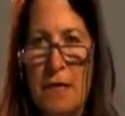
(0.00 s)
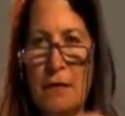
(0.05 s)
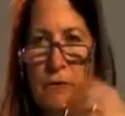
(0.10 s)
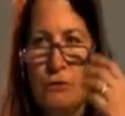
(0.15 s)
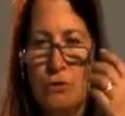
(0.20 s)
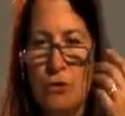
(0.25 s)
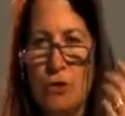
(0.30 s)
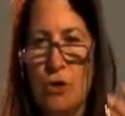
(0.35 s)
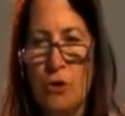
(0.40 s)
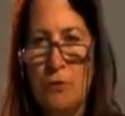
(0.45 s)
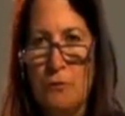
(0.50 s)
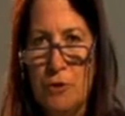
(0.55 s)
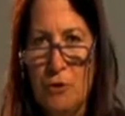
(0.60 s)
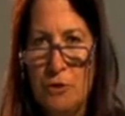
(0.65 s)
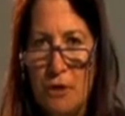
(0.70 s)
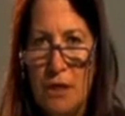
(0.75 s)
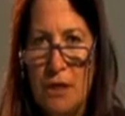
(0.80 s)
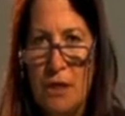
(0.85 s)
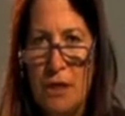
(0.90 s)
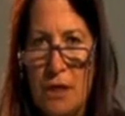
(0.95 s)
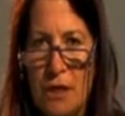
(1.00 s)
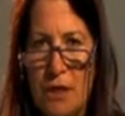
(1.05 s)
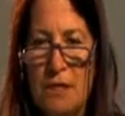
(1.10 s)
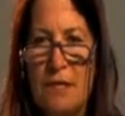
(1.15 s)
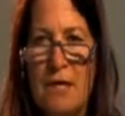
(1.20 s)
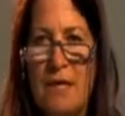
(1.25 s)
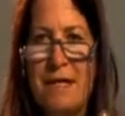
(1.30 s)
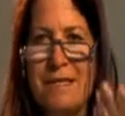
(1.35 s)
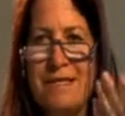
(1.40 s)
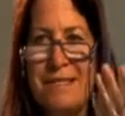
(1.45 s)
to
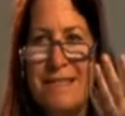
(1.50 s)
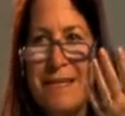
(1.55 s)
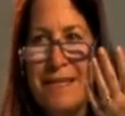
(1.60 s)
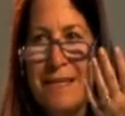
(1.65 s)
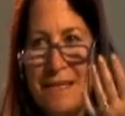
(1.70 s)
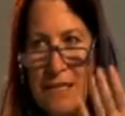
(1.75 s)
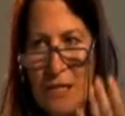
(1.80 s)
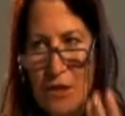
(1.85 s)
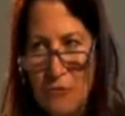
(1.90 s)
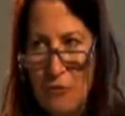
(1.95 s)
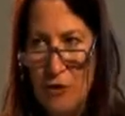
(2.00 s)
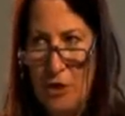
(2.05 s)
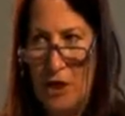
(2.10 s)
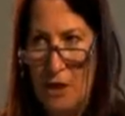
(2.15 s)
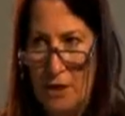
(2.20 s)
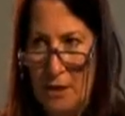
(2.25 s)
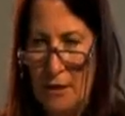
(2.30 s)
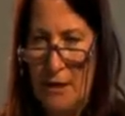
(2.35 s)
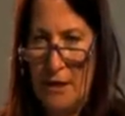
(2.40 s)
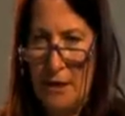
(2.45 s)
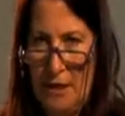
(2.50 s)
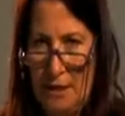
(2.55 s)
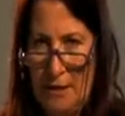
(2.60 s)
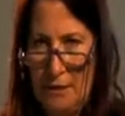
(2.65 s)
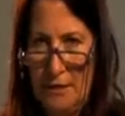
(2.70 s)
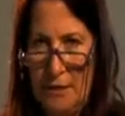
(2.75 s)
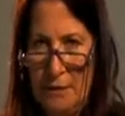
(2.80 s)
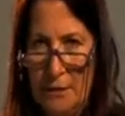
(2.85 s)
communicate significantly,